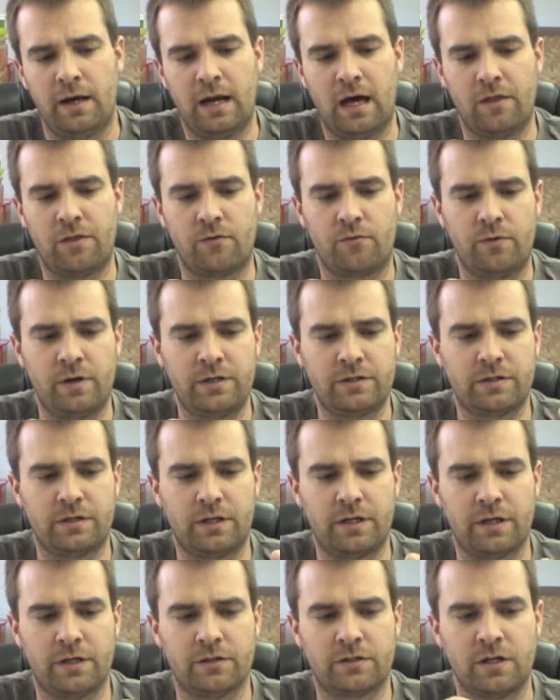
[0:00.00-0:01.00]
Now the reason
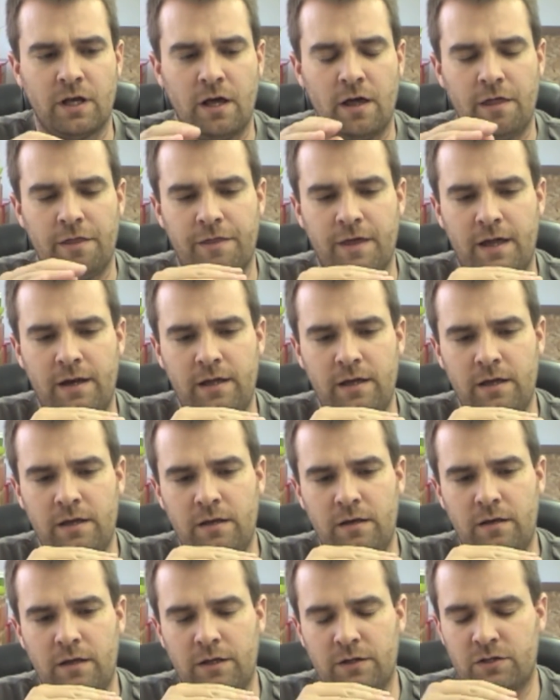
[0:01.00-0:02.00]
is that
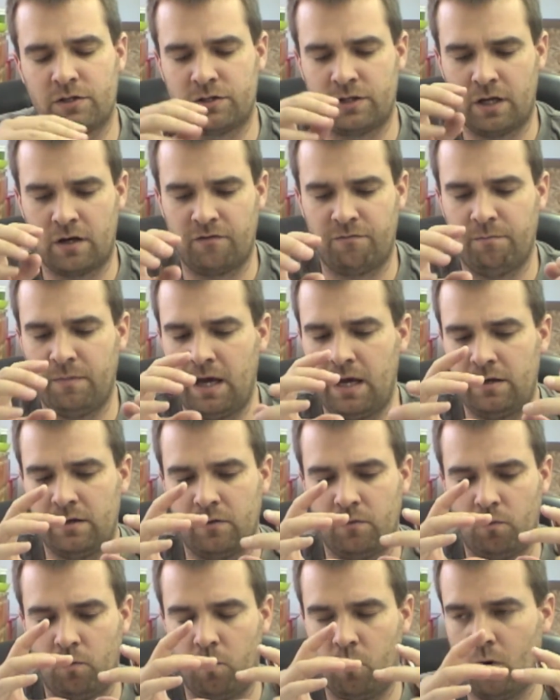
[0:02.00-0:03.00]
instead of made
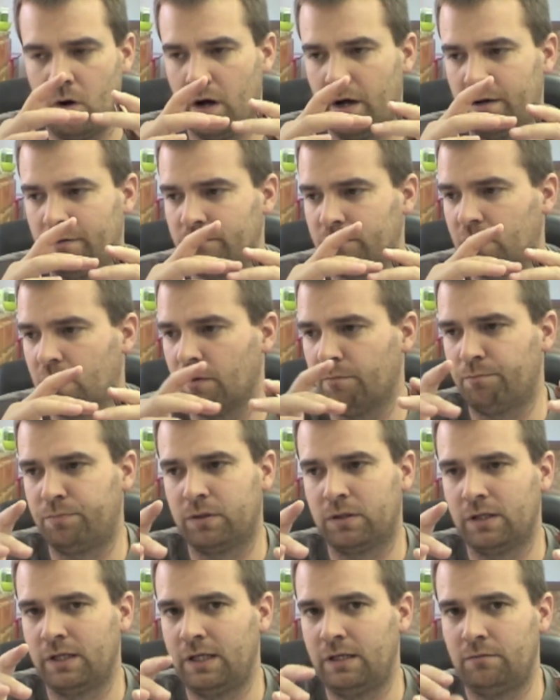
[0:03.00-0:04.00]
in one
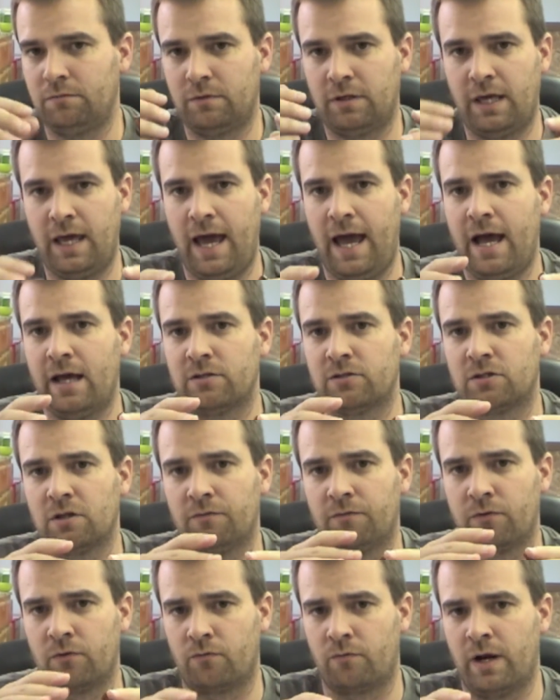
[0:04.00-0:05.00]
complete cast
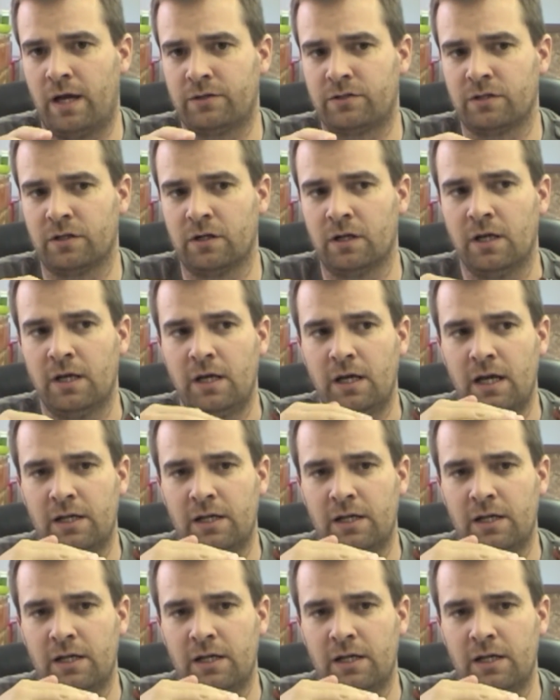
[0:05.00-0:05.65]
of the resin,